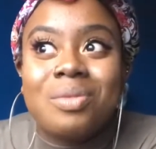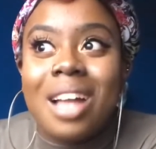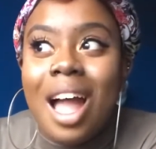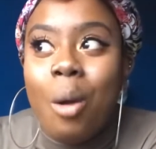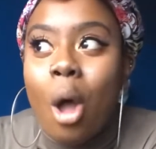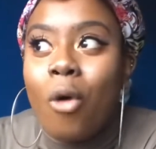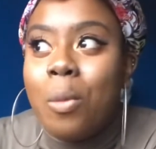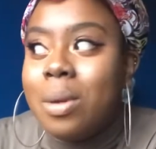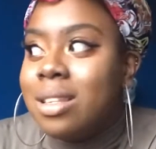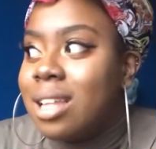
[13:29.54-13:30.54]
How
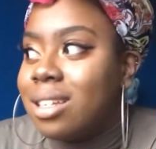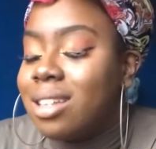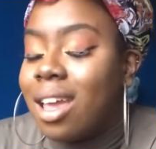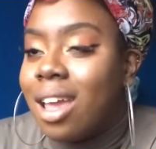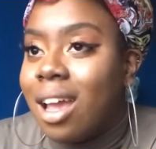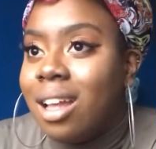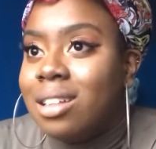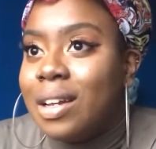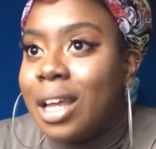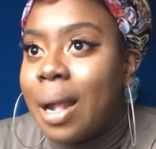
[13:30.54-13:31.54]
horrible is that to hear,
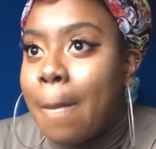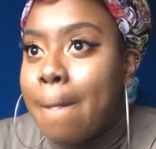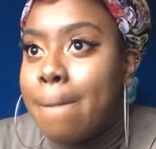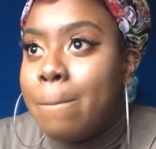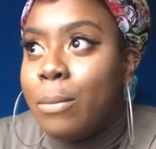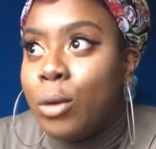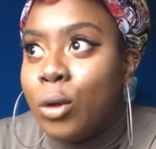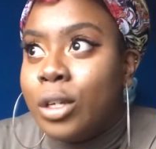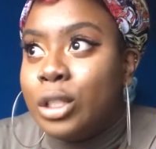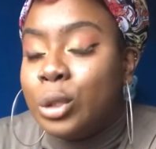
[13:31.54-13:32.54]
like,
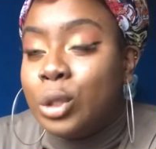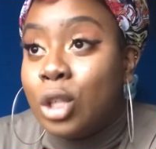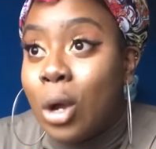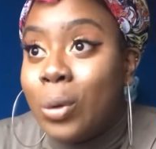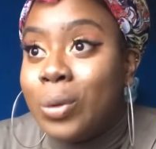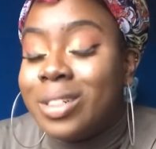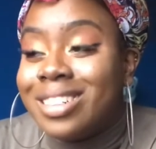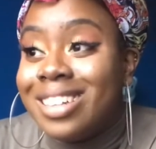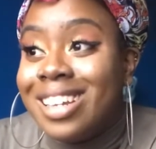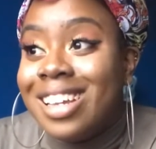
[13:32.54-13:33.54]
your child,
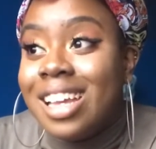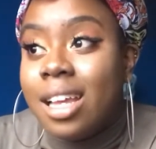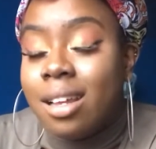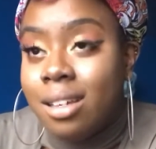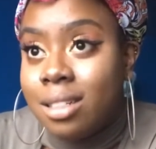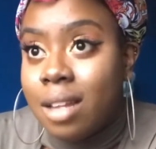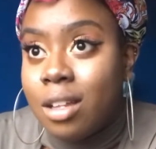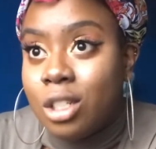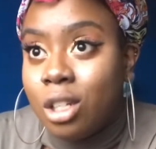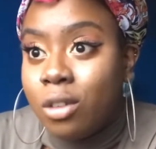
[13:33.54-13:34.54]
you say
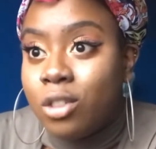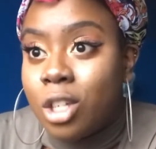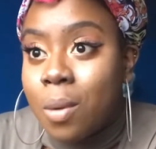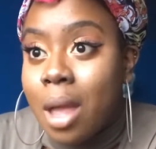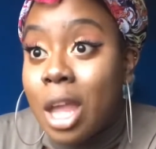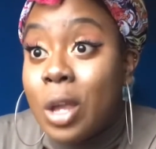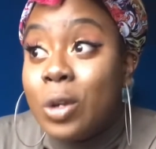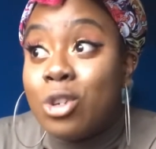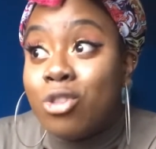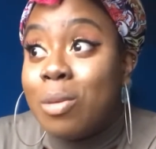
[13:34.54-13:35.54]
that she loves you and
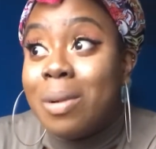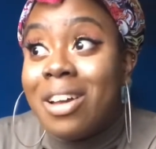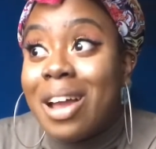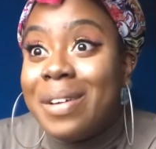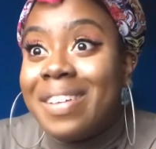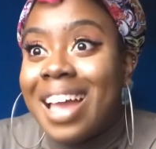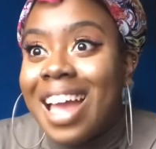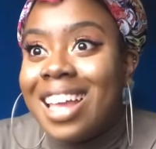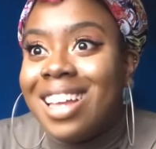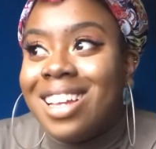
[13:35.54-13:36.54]
you just reply,
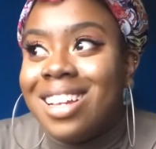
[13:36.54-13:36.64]
okay.